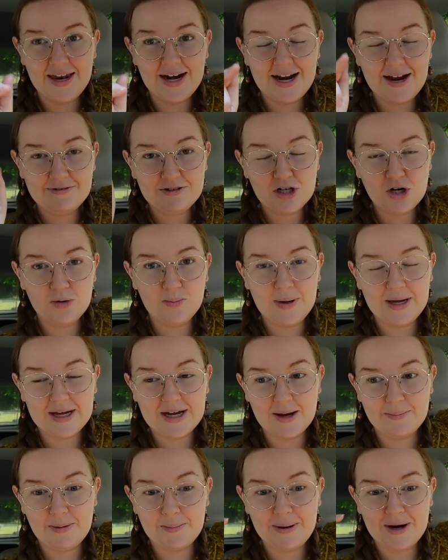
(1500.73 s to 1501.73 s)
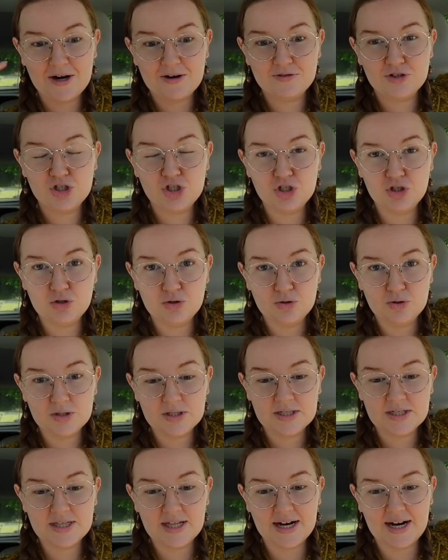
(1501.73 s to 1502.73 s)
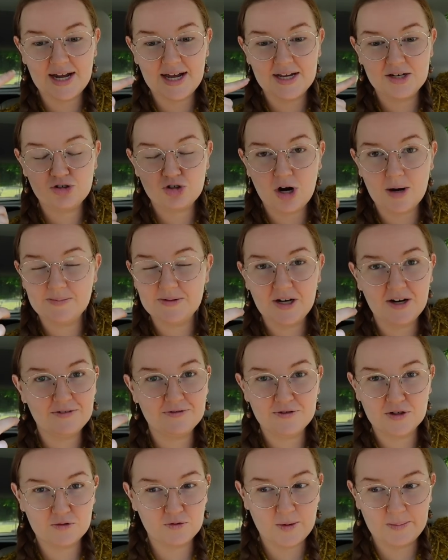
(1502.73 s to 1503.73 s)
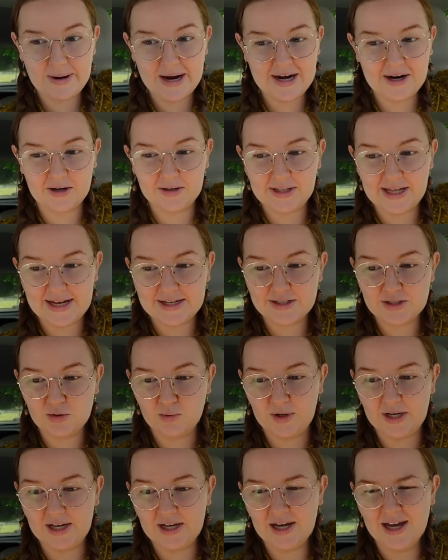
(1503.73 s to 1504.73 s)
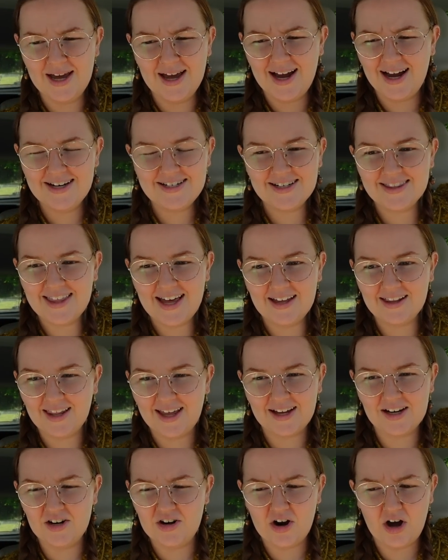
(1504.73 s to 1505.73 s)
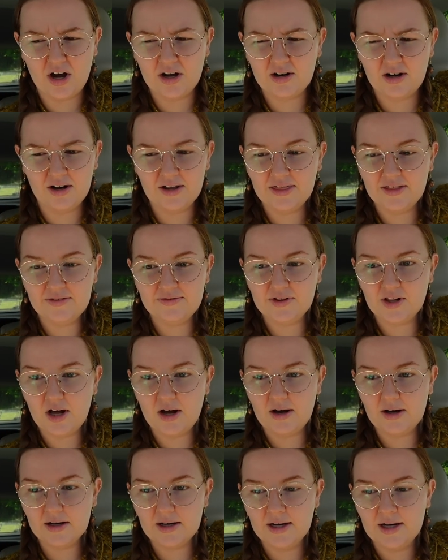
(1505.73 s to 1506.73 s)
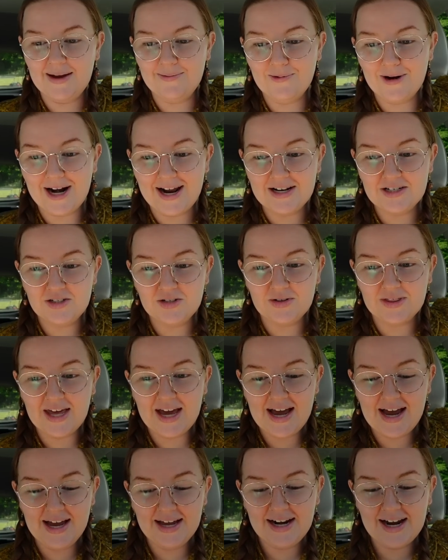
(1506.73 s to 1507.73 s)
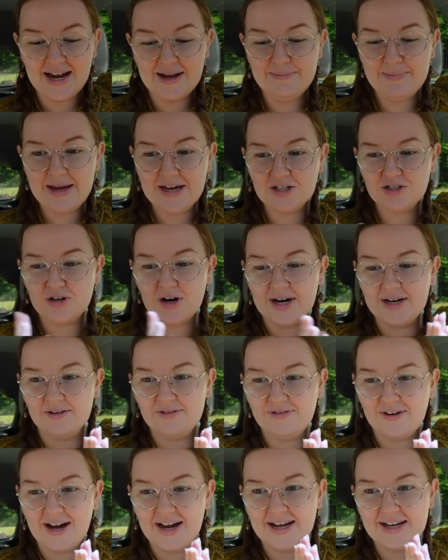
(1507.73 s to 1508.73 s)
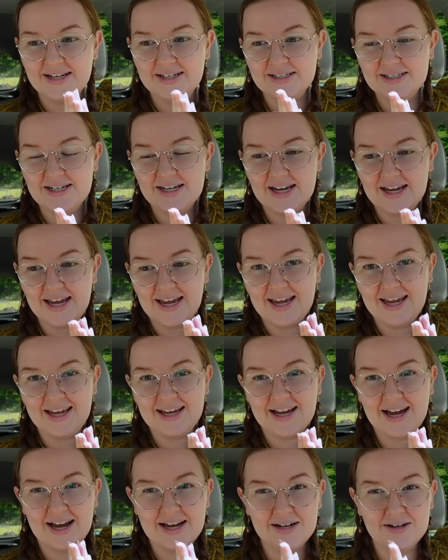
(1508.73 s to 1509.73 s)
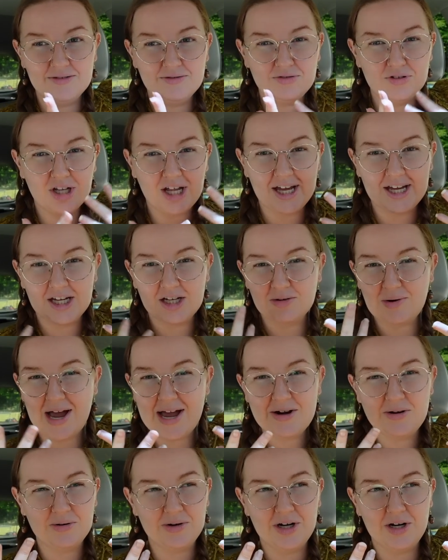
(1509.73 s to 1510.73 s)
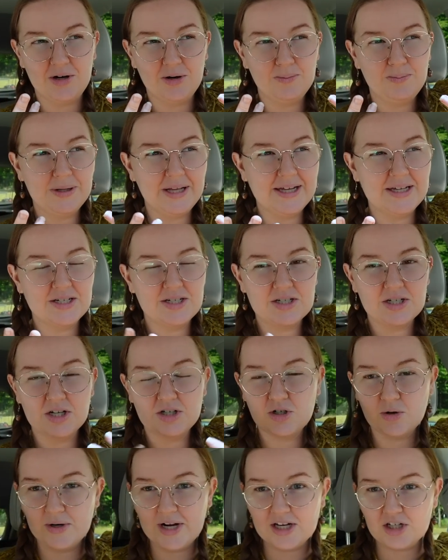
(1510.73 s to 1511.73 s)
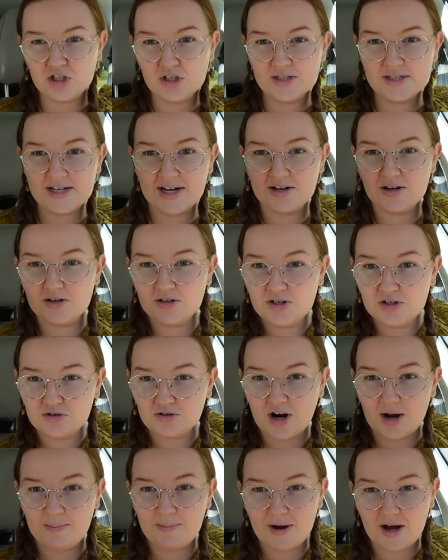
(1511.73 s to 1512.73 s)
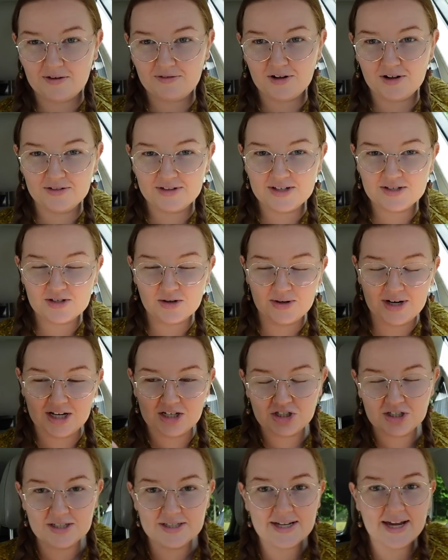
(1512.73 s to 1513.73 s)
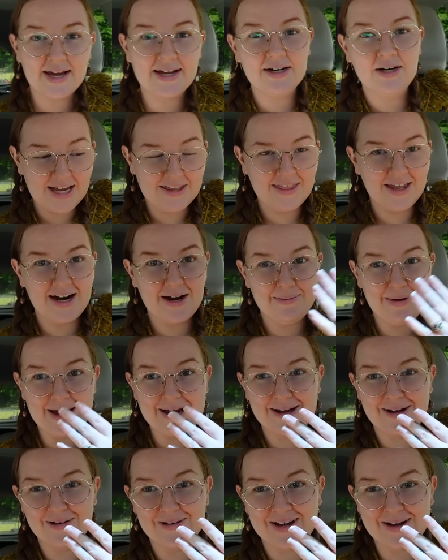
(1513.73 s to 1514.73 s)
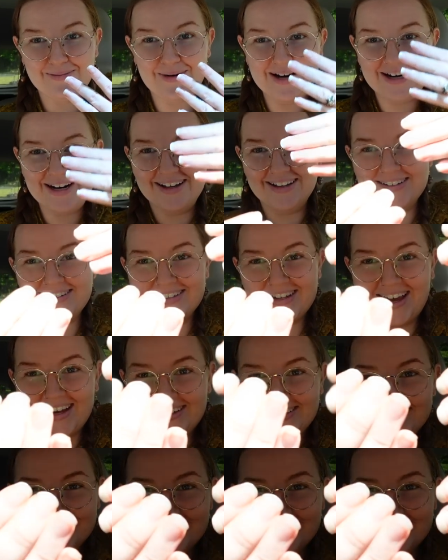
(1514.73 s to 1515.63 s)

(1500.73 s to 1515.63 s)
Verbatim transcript: then I have to go pick up a pair of shoes that I dropped off for repair last week. I did that like not on the vlog. And when I do that, I may try to find a kind of like, I don't know, place a donation center to drop off all these donations at, and then I might go get my nails done.